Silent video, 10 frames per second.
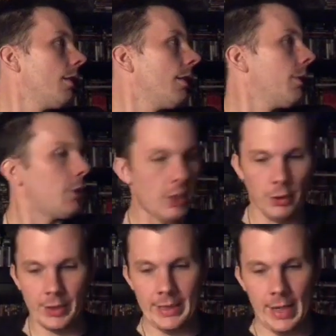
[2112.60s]
And then she
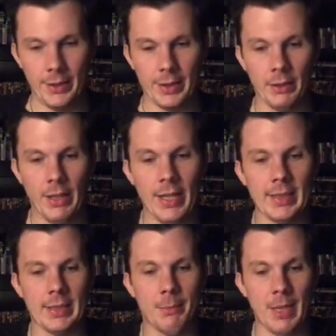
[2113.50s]
looks down at the
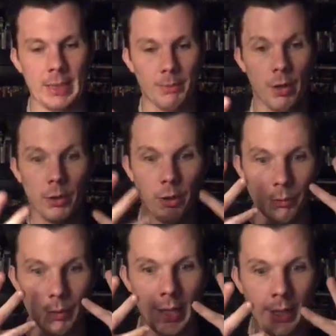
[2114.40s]
lights, it makes them all go
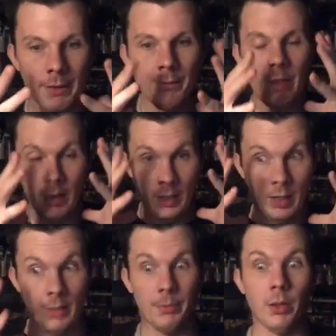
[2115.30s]
red
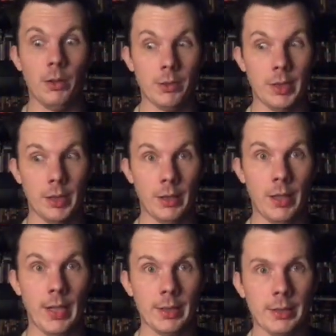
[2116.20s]
up close in her
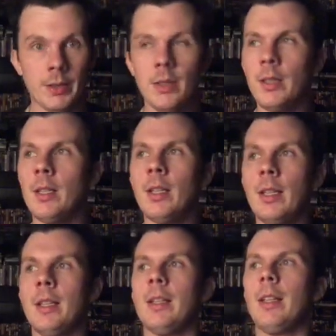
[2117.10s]
eyes. Or
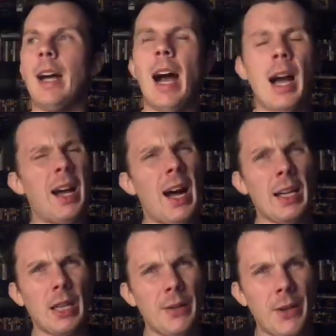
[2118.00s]
I, I
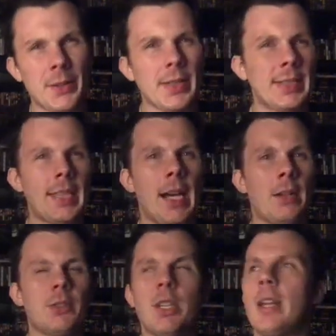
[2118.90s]
love how the
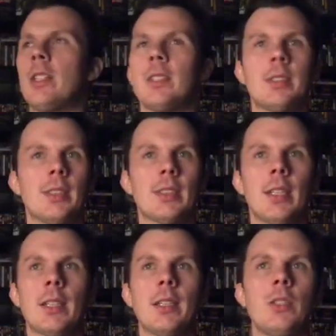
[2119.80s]
sound changes. It's
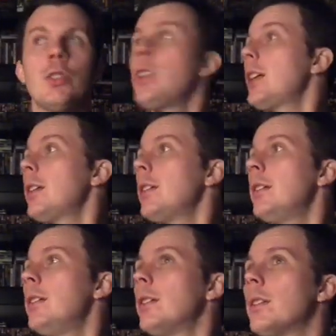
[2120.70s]
like shing,
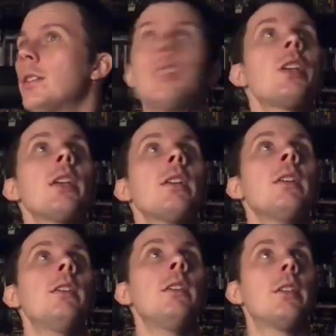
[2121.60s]
shing,
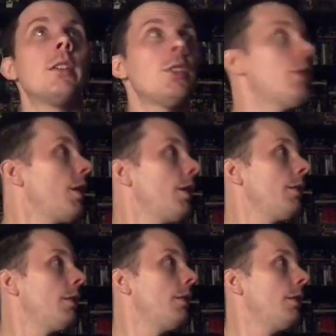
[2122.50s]

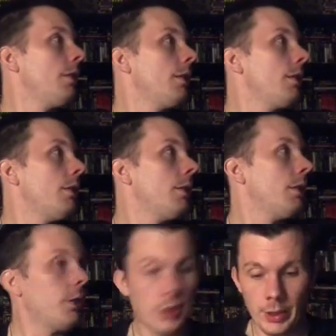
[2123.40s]
shing,
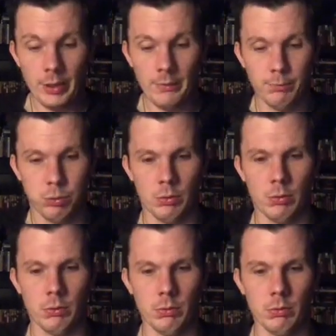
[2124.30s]
shing,
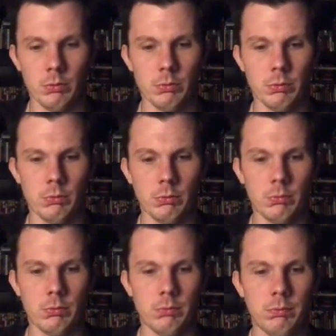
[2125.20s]
boom.